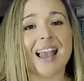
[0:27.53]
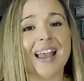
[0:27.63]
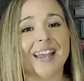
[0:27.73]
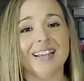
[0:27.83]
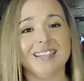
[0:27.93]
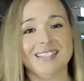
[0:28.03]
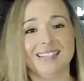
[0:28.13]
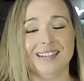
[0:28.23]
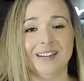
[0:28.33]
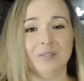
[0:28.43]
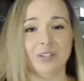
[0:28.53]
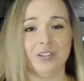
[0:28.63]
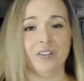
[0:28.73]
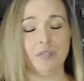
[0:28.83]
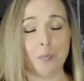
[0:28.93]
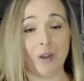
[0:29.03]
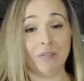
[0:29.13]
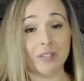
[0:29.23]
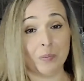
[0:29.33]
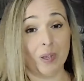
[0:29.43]
Hey guys, Dina here with Journey for
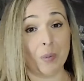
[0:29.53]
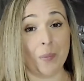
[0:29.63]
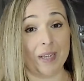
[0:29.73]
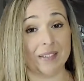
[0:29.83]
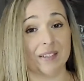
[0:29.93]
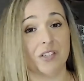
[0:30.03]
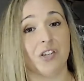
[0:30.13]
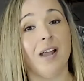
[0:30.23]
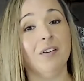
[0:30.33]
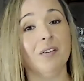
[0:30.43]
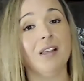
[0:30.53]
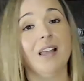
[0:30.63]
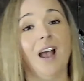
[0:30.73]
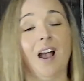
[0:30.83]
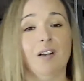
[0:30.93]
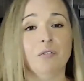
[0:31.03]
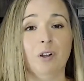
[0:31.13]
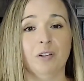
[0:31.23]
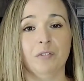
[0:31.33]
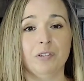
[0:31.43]
Profits. Welcome back to the channel. For
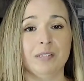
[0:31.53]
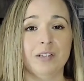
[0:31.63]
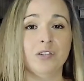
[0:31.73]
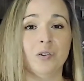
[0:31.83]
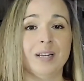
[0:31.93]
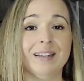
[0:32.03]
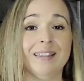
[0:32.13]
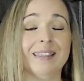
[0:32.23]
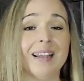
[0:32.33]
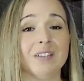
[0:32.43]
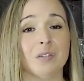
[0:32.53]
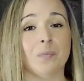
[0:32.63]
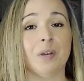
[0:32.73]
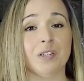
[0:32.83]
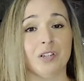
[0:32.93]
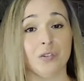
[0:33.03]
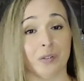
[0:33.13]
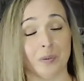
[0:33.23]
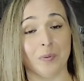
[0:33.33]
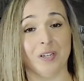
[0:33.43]
all of you that joined, thanks so much. I
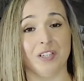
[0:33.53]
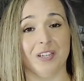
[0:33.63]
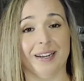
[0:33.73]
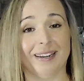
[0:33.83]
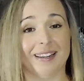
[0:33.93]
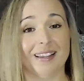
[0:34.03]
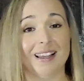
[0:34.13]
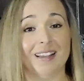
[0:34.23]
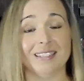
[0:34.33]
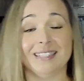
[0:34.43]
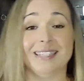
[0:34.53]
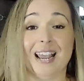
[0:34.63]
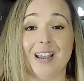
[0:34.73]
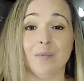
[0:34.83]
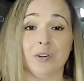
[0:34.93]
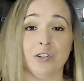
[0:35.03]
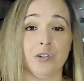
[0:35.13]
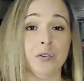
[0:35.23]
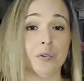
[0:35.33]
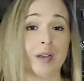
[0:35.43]
truly appreciate it. Today I'm going to
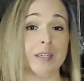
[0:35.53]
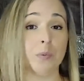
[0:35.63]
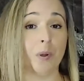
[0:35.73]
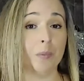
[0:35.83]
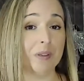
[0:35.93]
show you guys what we